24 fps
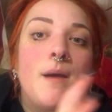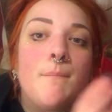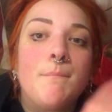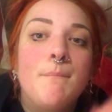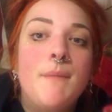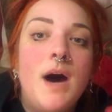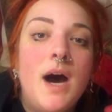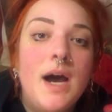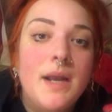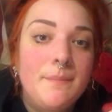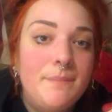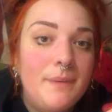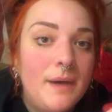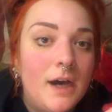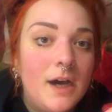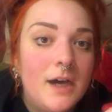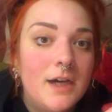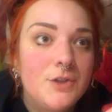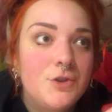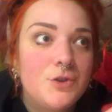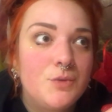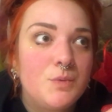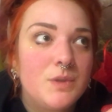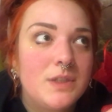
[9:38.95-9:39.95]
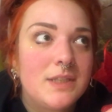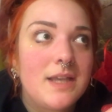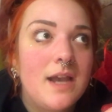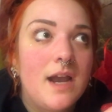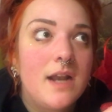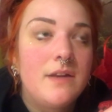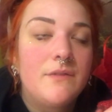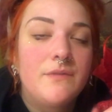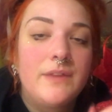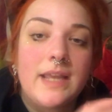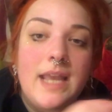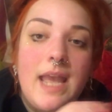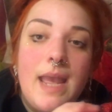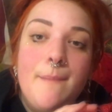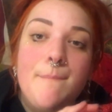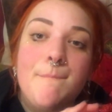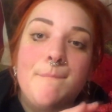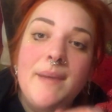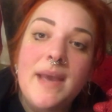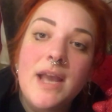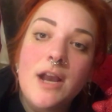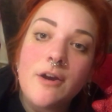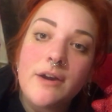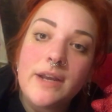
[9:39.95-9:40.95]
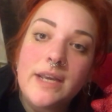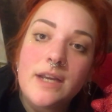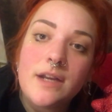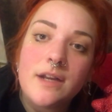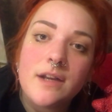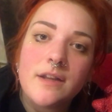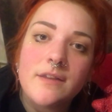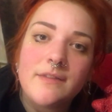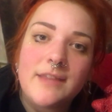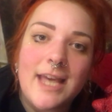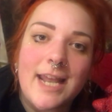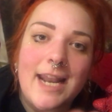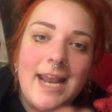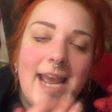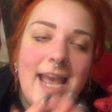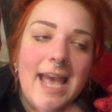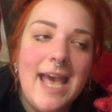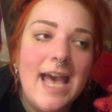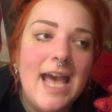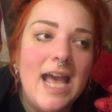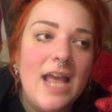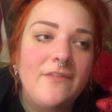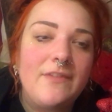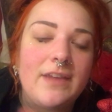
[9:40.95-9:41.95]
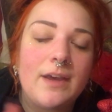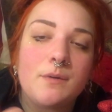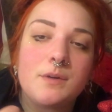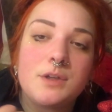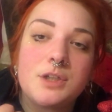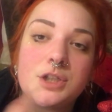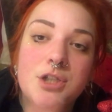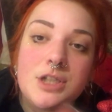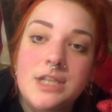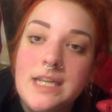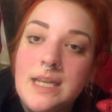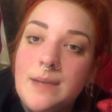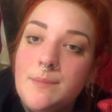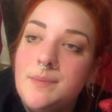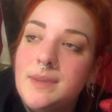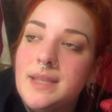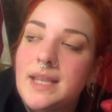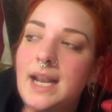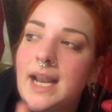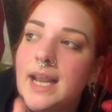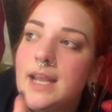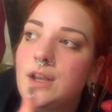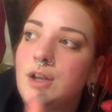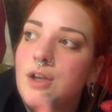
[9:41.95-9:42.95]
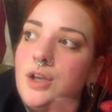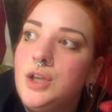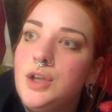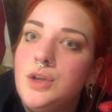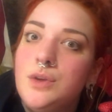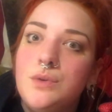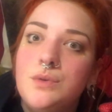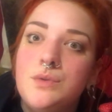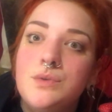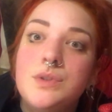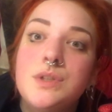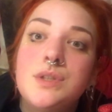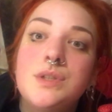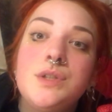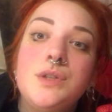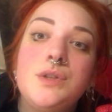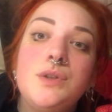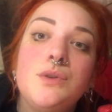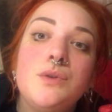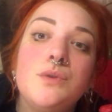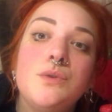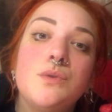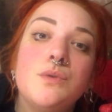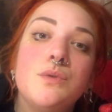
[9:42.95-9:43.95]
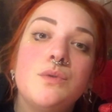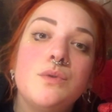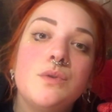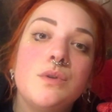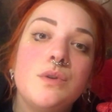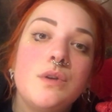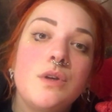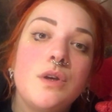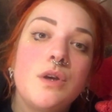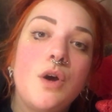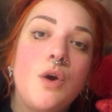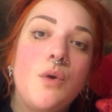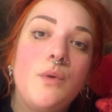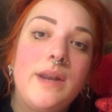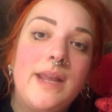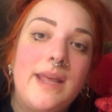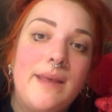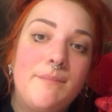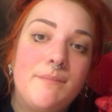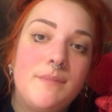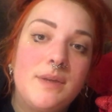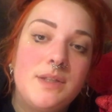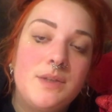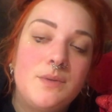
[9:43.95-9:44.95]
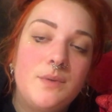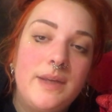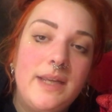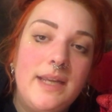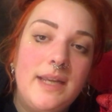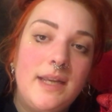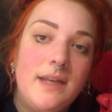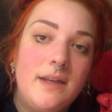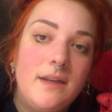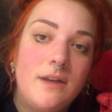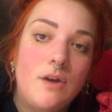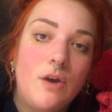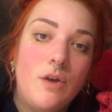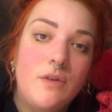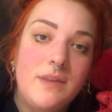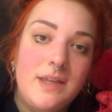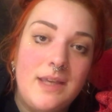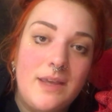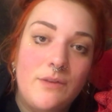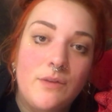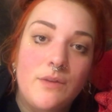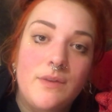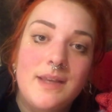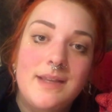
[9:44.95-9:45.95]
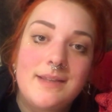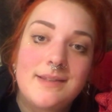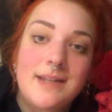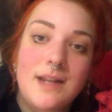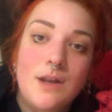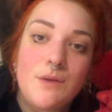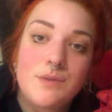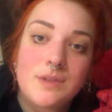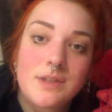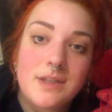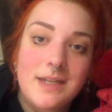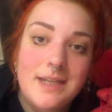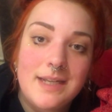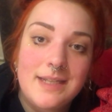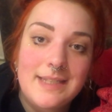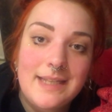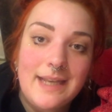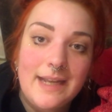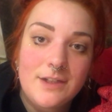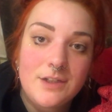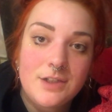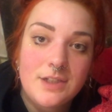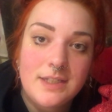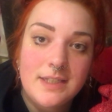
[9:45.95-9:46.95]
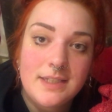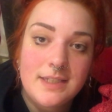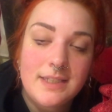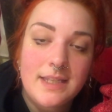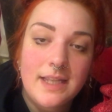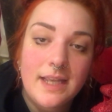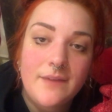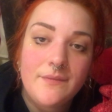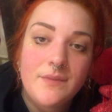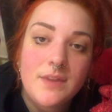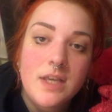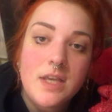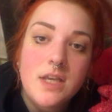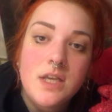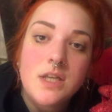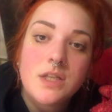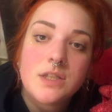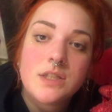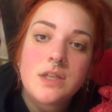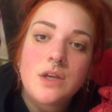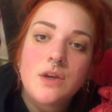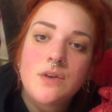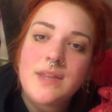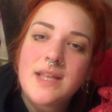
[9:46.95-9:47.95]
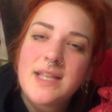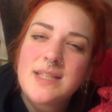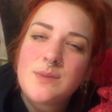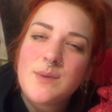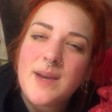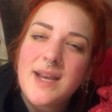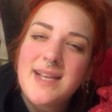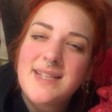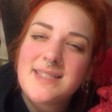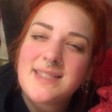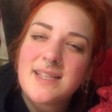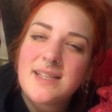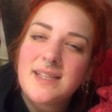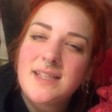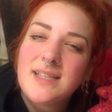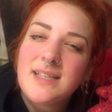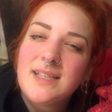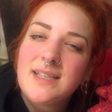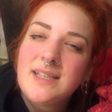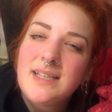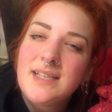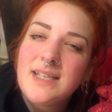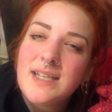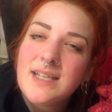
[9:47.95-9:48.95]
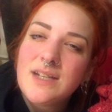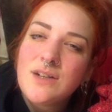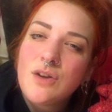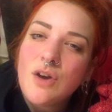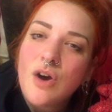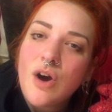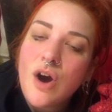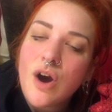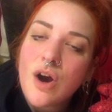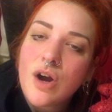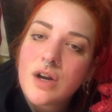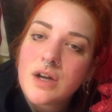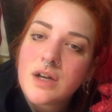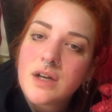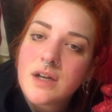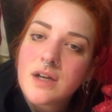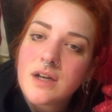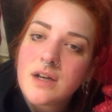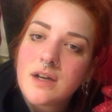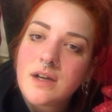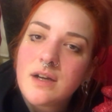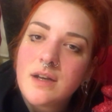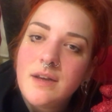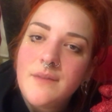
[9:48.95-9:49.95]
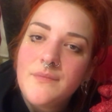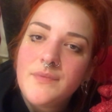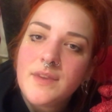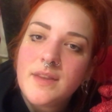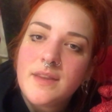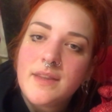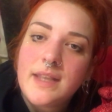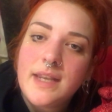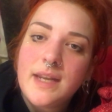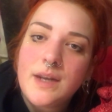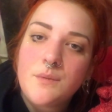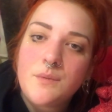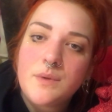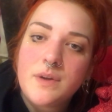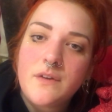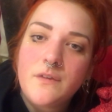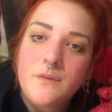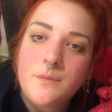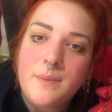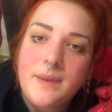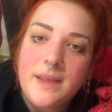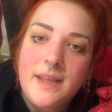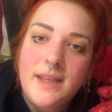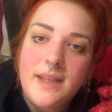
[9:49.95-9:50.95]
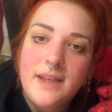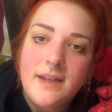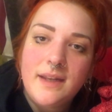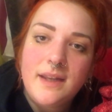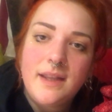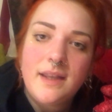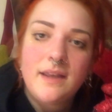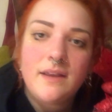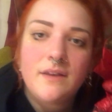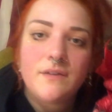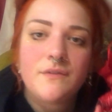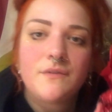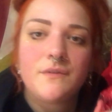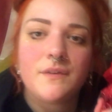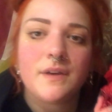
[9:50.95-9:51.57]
Mod Podge was kind of like a barrier that I had that was cheap, that I could use to coat in between all the other things that I was going to attach to this thing. So that's why it's a little harder than it would have been if